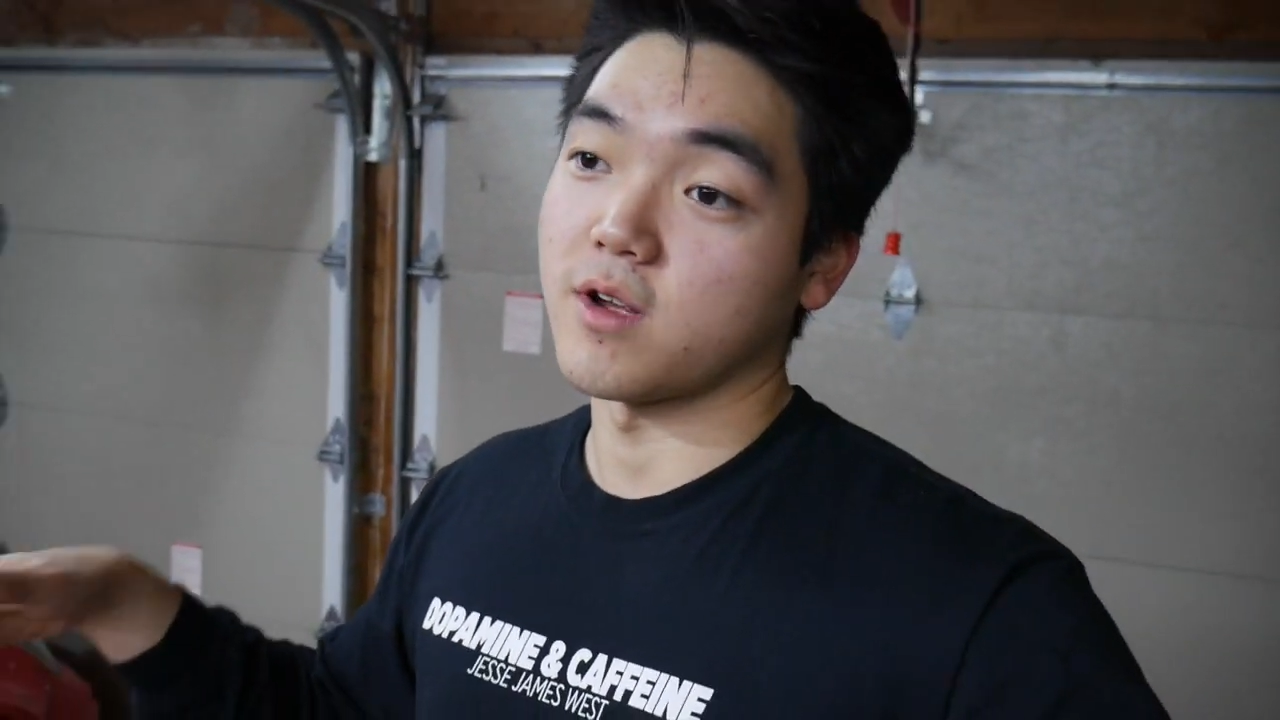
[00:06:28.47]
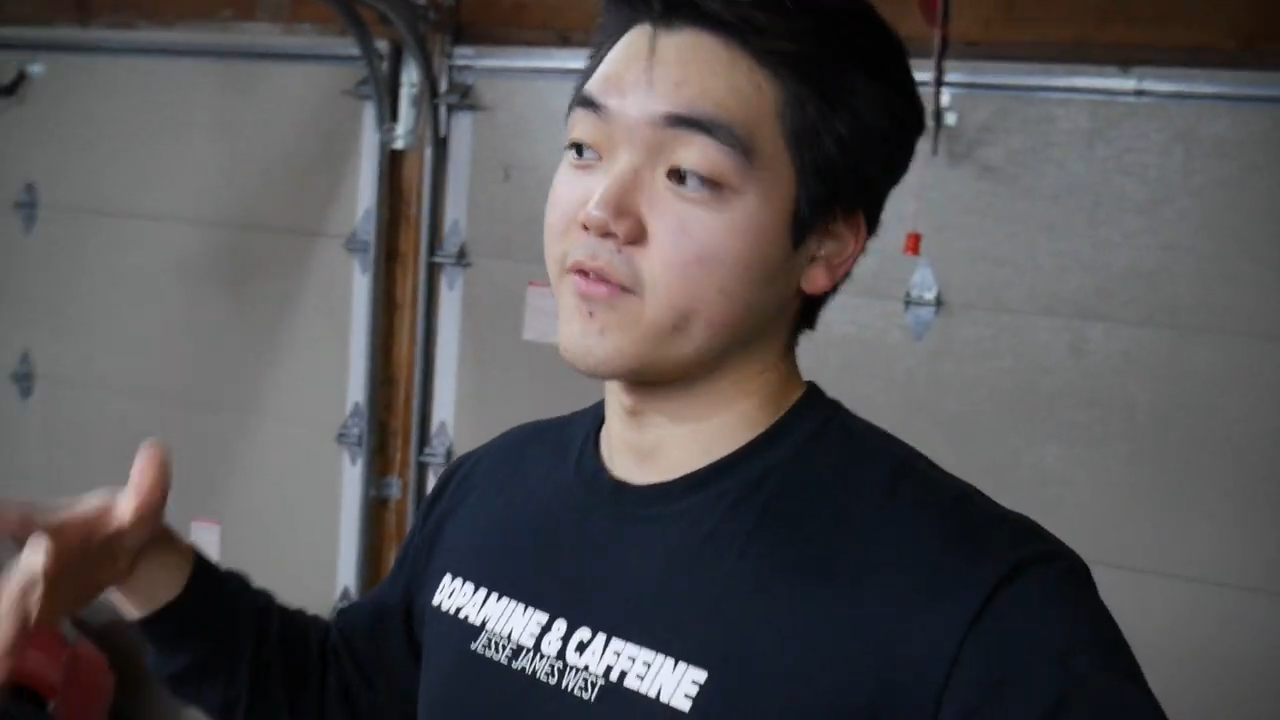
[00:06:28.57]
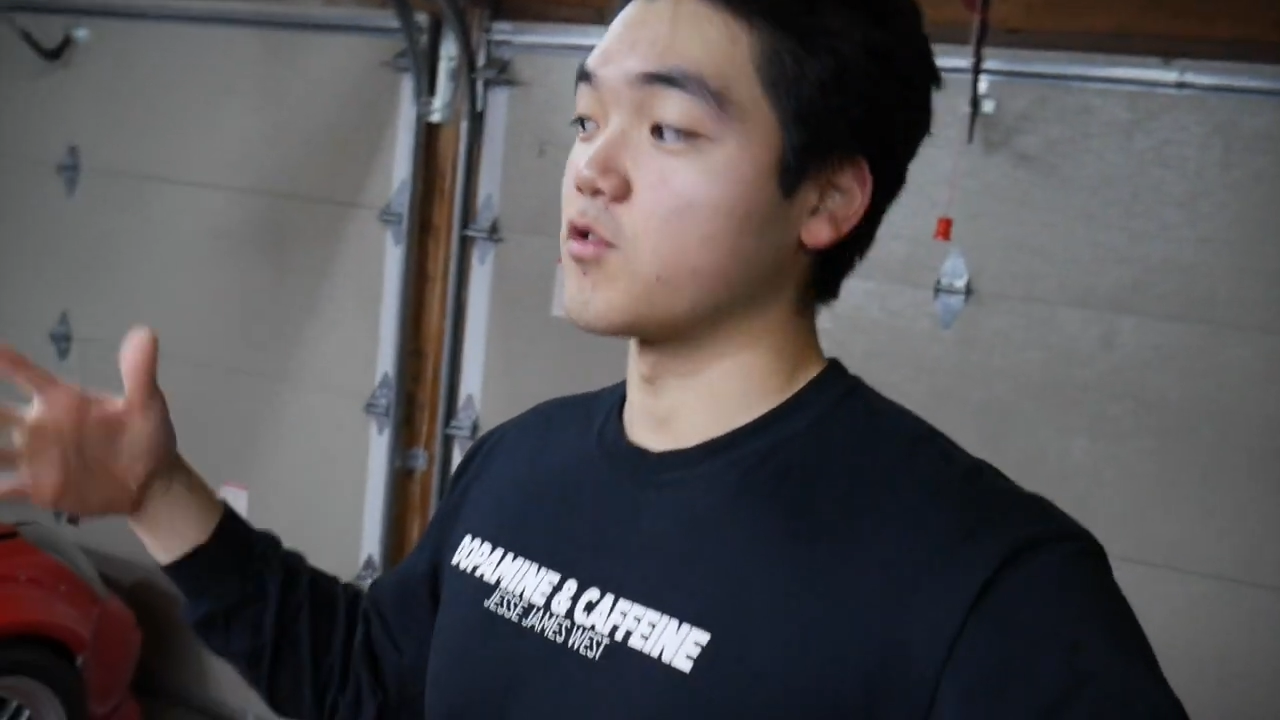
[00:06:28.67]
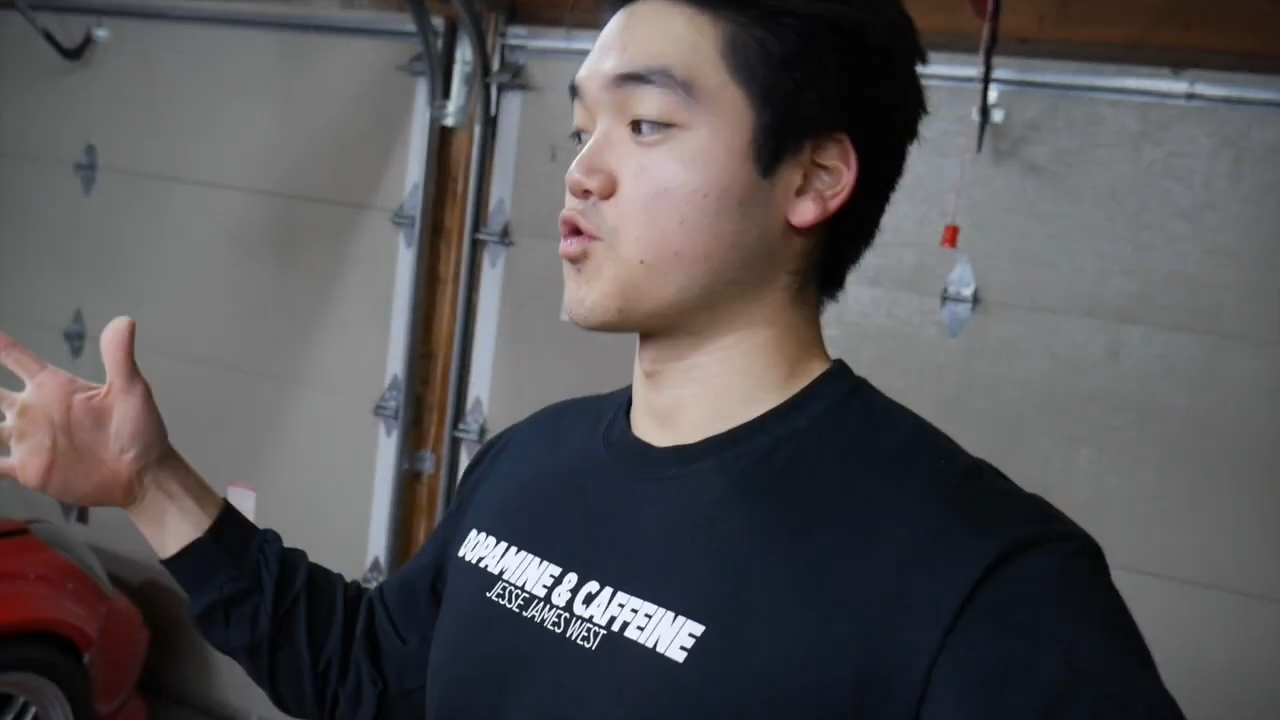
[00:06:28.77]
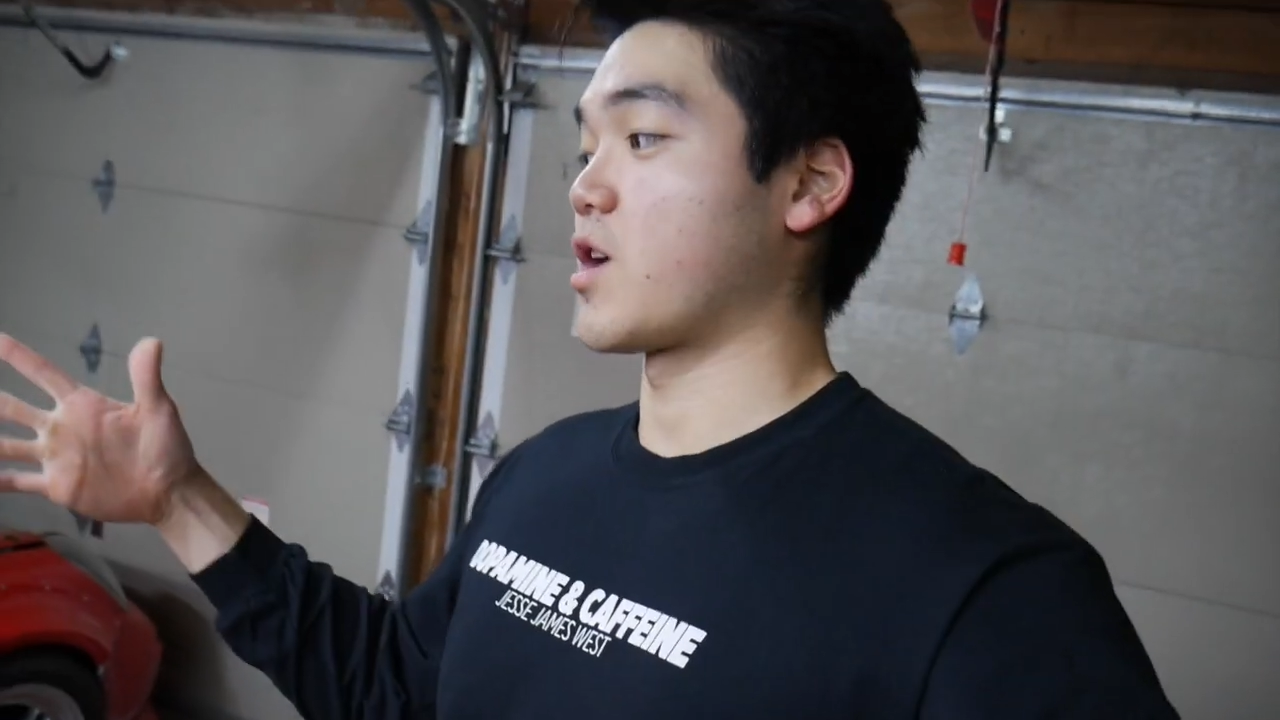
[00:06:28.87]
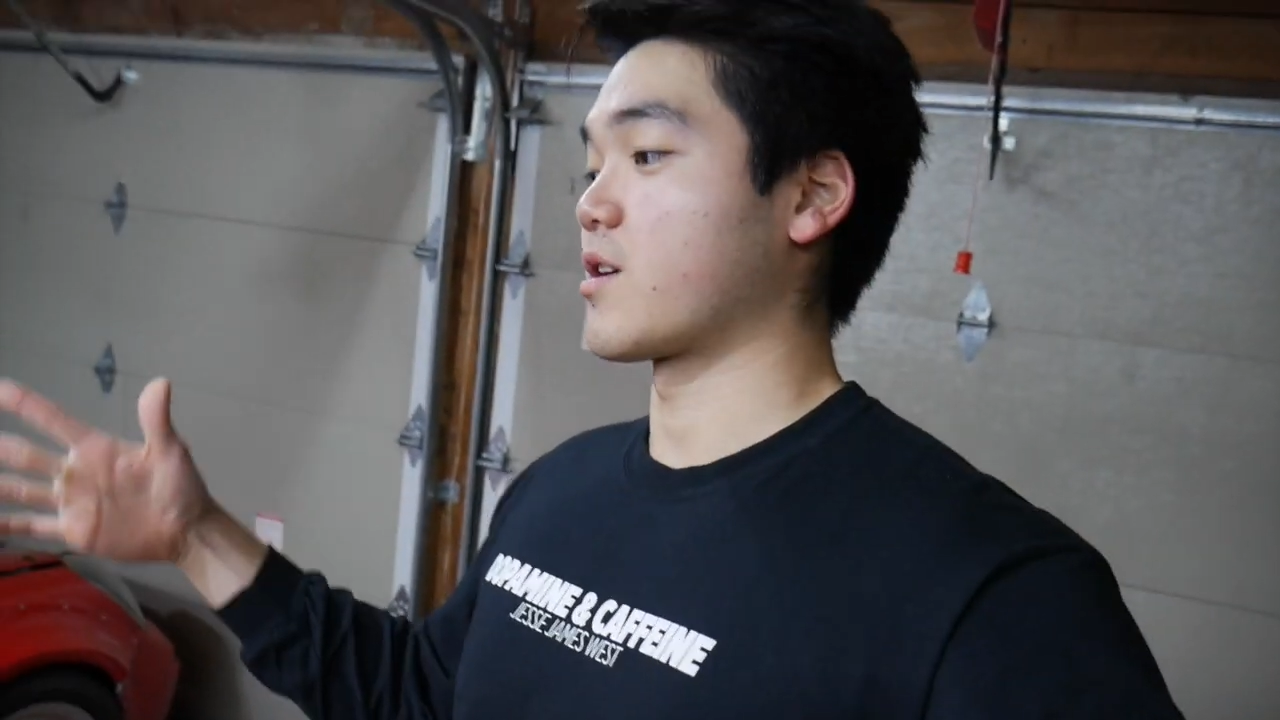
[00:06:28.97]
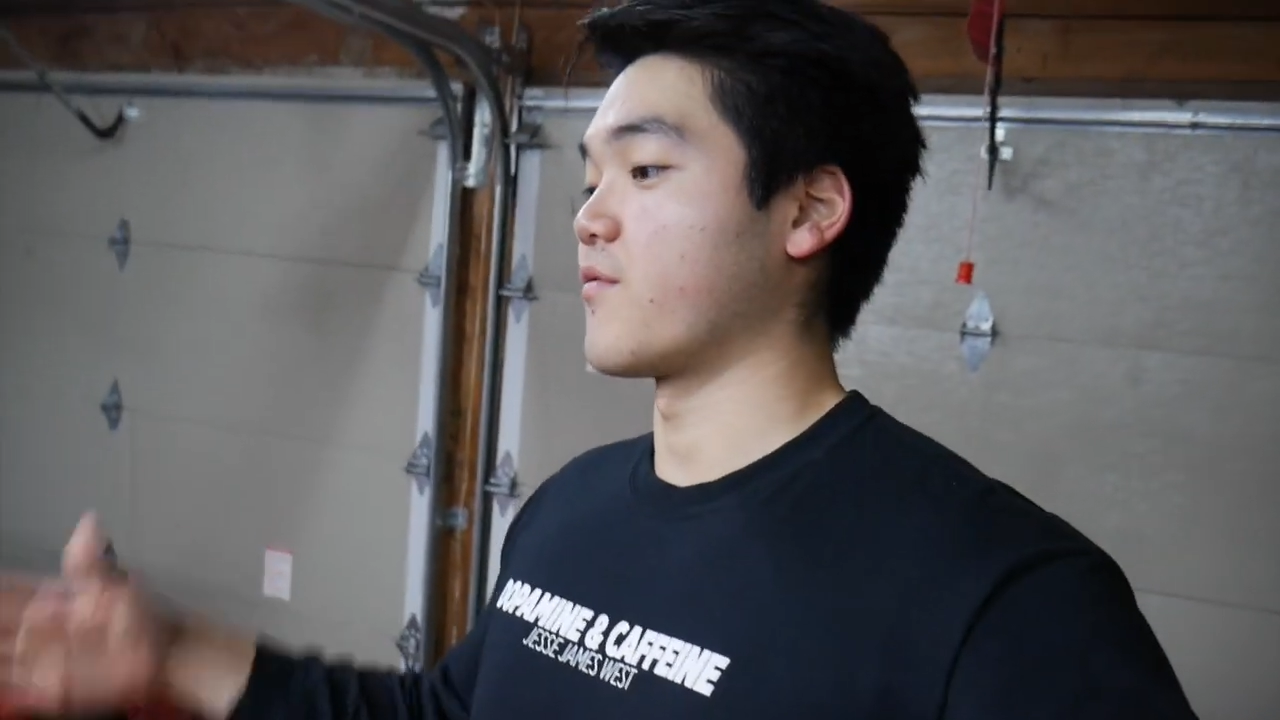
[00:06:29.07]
a few track